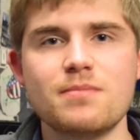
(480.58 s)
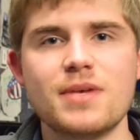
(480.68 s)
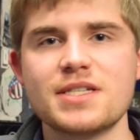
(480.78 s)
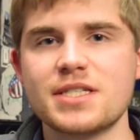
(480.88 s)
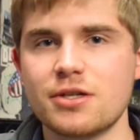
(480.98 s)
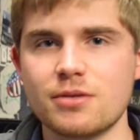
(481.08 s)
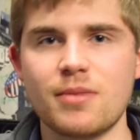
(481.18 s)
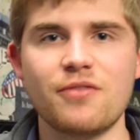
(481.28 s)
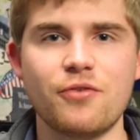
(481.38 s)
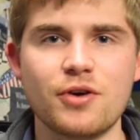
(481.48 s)
miss hearing
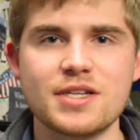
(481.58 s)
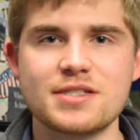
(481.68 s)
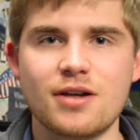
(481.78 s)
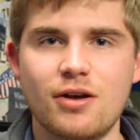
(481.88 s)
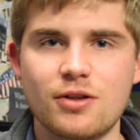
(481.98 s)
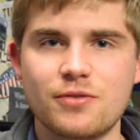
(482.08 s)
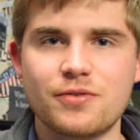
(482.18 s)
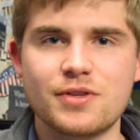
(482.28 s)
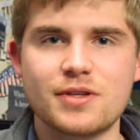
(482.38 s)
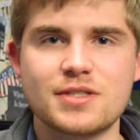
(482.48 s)
my voice all over
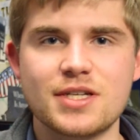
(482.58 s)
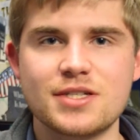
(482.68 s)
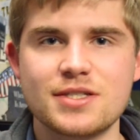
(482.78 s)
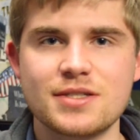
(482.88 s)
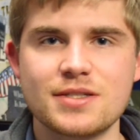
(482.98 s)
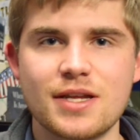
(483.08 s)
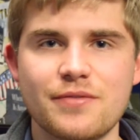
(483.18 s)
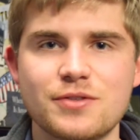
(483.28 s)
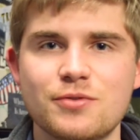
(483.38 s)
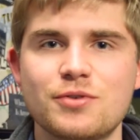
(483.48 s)
the station
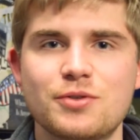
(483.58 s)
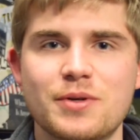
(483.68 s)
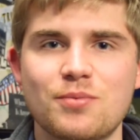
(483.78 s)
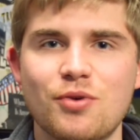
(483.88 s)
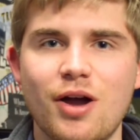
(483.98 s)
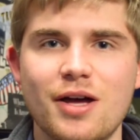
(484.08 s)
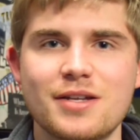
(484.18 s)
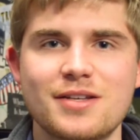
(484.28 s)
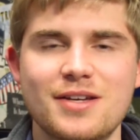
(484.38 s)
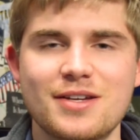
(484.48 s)
after we're doing Pride
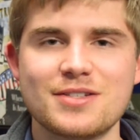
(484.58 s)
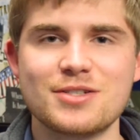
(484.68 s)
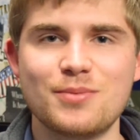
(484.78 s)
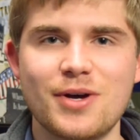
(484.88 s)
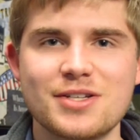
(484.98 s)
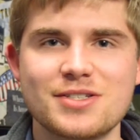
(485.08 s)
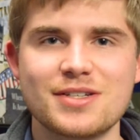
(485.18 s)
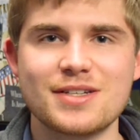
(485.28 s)
so much.